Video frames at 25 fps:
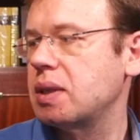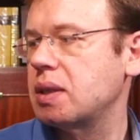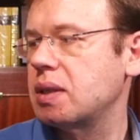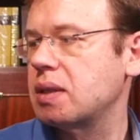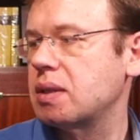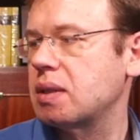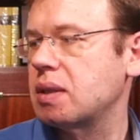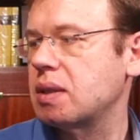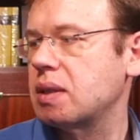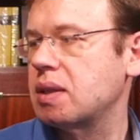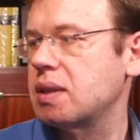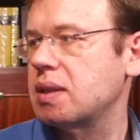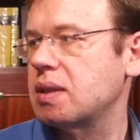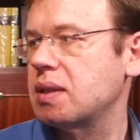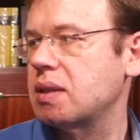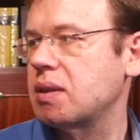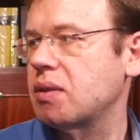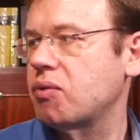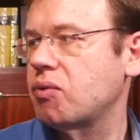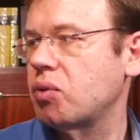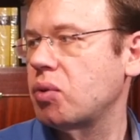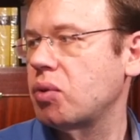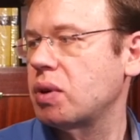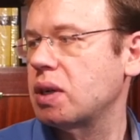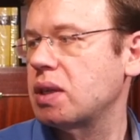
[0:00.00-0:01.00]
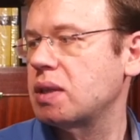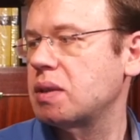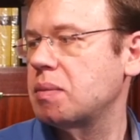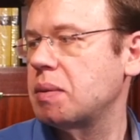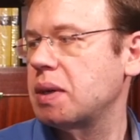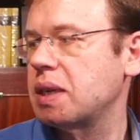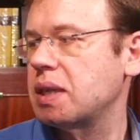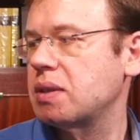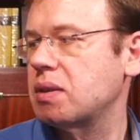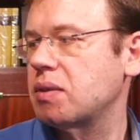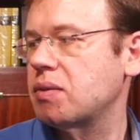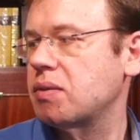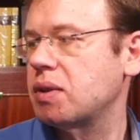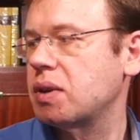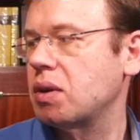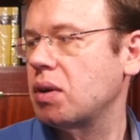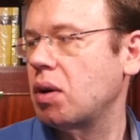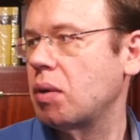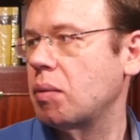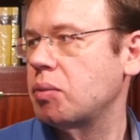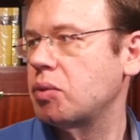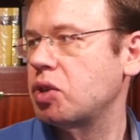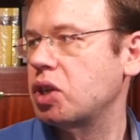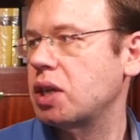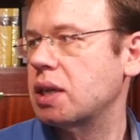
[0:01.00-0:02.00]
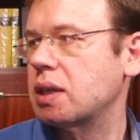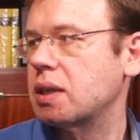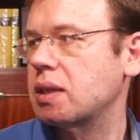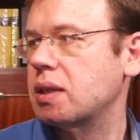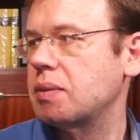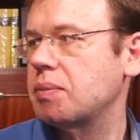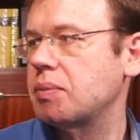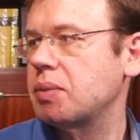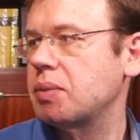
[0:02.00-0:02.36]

So this is a Fourier space of the object.